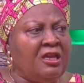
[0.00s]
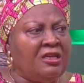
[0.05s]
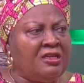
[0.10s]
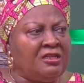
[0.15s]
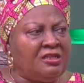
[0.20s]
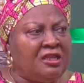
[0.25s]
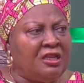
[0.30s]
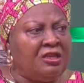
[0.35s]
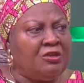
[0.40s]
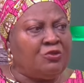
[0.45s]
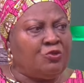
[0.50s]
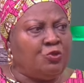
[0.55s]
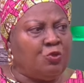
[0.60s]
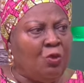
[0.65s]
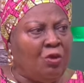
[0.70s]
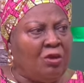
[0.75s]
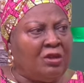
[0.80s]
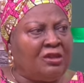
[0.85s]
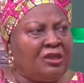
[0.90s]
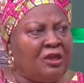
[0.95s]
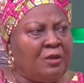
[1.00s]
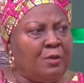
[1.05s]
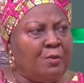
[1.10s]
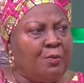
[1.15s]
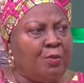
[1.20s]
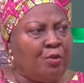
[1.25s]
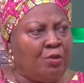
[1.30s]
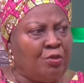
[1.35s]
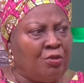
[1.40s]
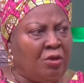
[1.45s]
see 2 or 3
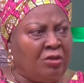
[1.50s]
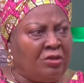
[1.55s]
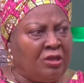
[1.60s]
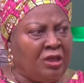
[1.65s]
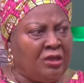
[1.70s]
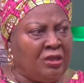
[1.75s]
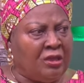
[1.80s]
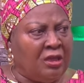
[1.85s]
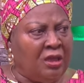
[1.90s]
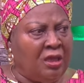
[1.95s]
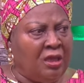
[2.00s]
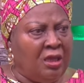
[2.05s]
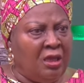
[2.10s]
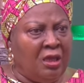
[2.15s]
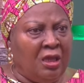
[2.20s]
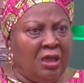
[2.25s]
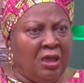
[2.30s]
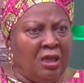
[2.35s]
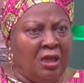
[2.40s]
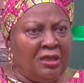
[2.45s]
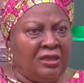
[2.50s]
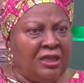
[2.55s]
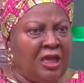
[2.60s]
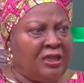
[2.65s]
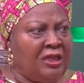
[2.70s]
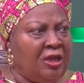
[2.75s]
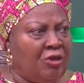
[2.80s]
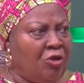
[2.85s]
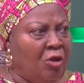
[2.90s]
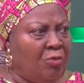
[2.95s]
people running, then
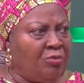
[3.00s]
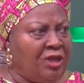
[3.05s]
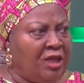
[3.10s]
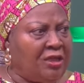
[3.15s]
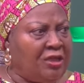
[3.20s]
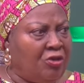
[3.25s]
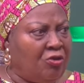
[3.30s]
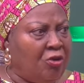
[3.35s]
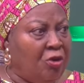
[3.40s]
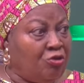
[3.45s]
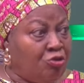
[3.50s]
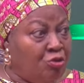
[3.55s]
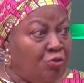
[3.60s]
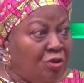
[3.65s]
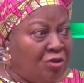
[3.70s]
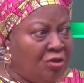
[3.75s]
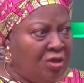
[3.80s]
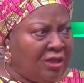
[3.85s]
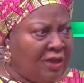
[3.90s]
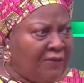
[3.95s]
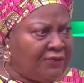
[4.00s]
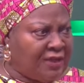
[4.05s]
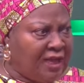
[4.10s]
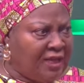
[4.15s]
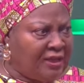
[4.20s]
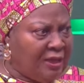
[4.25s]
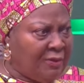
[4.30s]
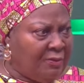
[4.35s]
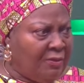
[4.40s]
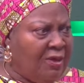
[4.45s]
they come, you will run after
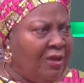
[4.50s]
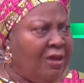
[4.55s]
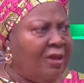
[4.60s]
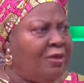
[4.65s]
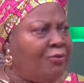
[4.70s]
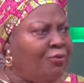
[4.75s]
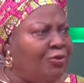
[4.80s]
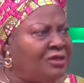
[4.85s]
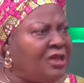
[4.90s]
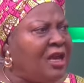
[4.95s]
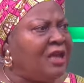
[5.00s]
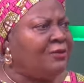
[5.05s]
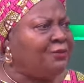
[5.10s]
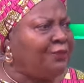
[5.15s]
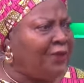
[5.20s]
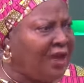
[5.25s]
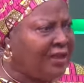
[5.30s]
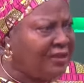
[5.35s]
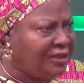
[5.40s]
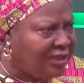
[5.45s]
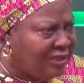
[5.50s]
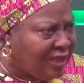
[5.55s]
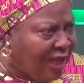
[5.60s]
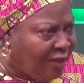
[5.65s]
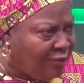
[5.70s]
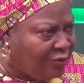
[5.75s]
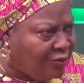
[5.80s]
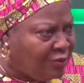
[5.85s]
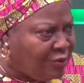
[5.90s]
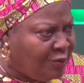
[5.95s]
them without finding
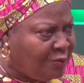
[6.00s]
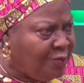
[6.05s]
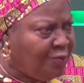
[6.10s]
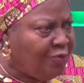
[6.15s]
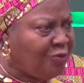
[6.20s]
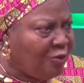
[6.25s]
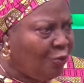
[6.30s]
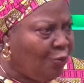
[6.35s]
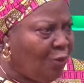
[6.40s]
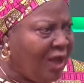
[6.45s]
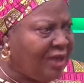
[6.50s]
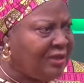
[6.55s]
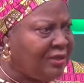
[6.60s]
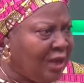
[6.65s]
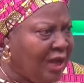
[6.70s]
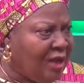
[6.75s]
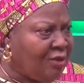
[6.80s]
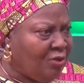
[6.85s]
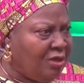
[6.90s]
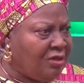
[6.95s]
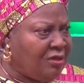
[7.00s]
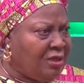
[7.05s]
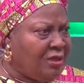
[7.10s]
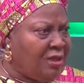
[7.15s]
out why they are running.